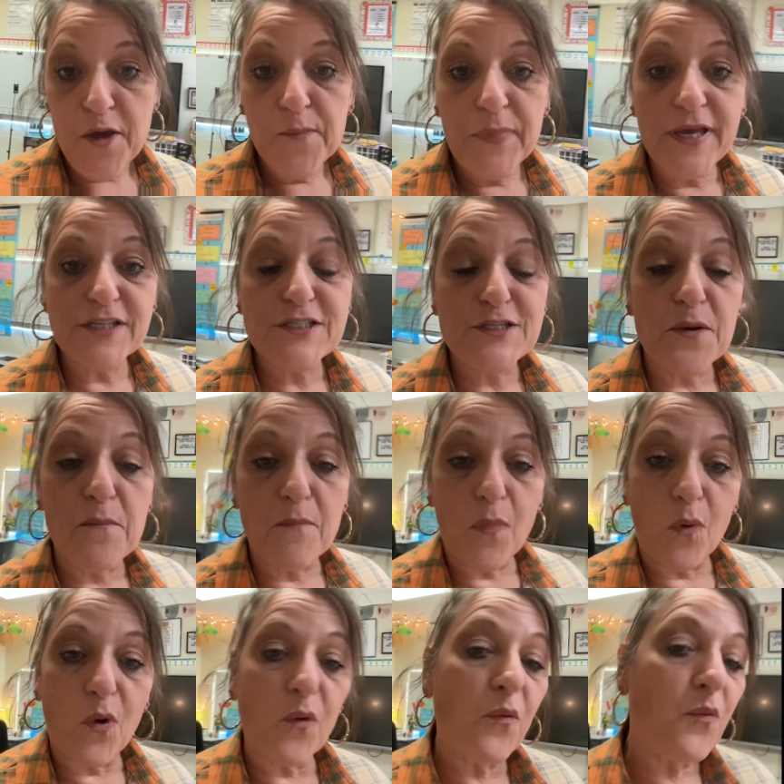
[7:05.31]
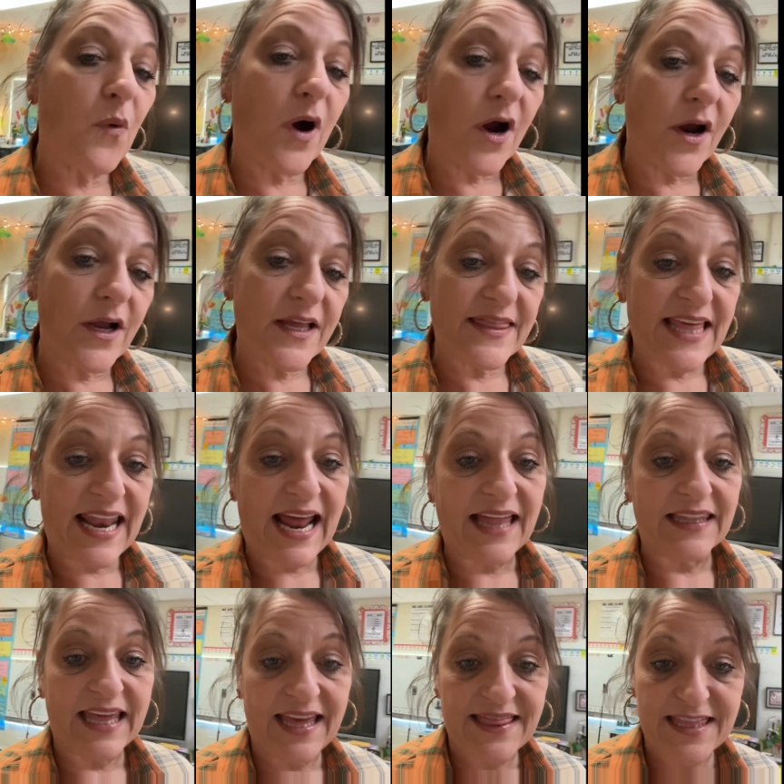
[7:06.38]
Because the more work that I
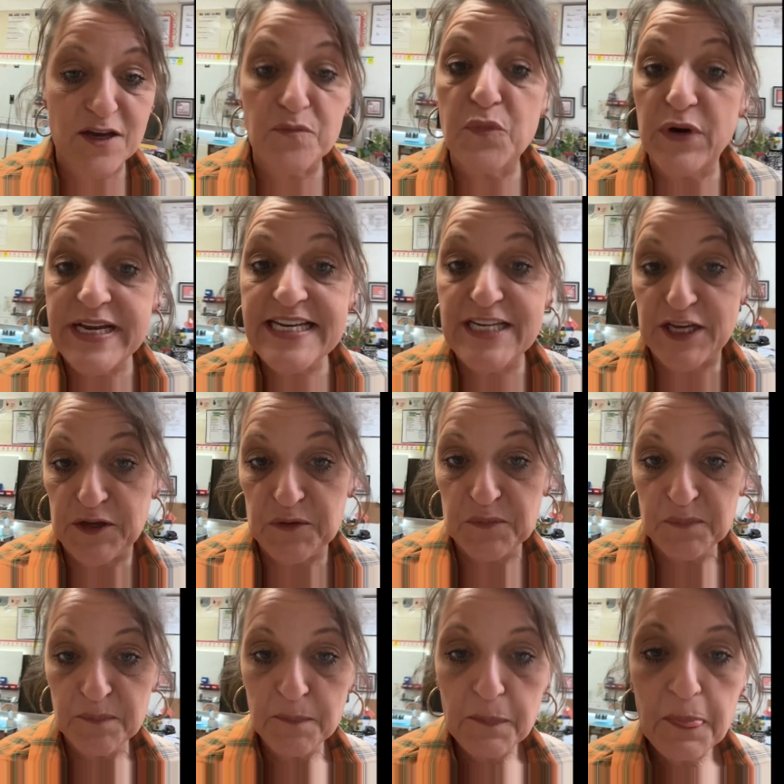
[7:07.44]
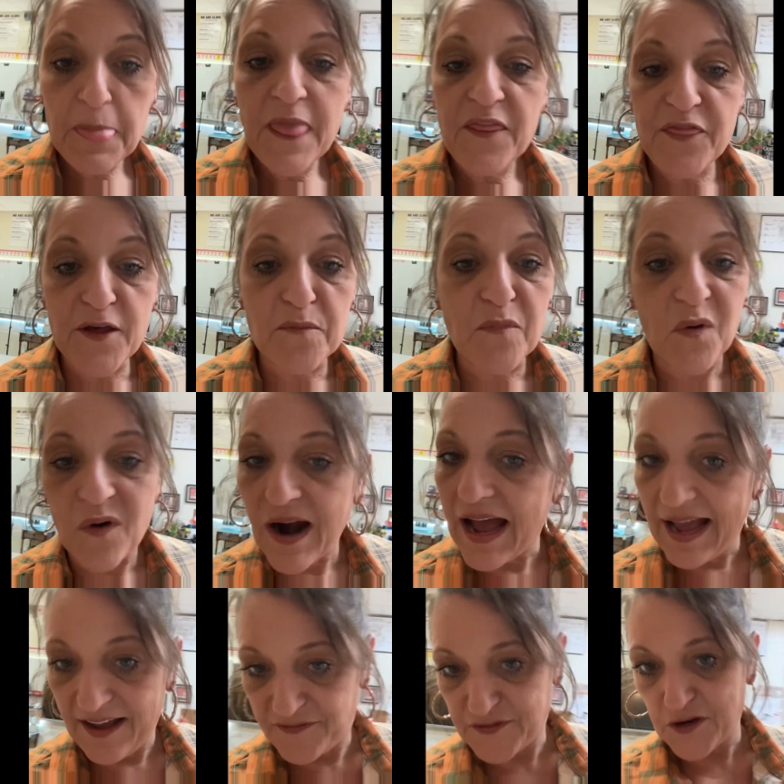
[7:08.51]
let them redo, the more I
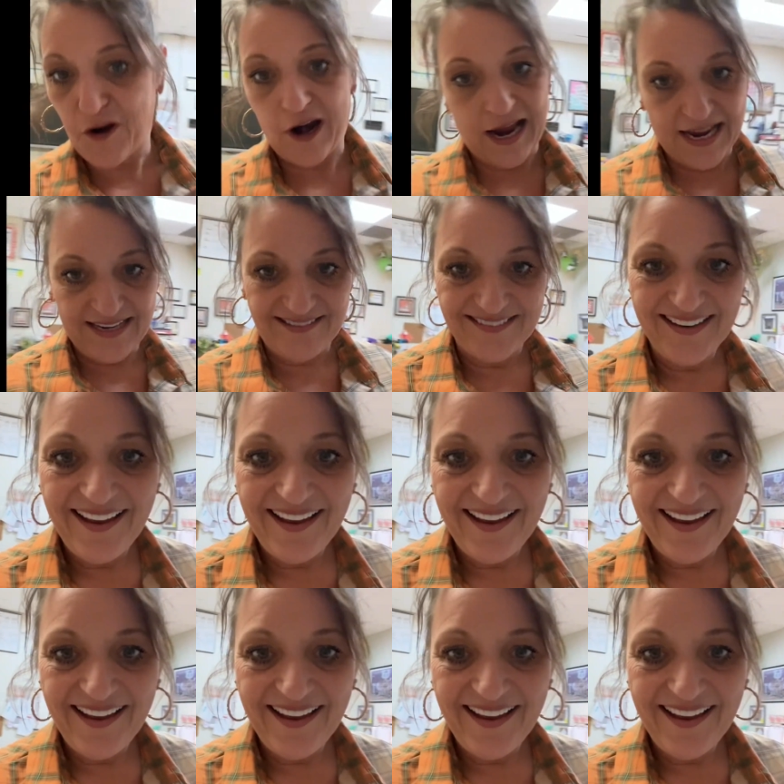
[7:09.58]
have to grade.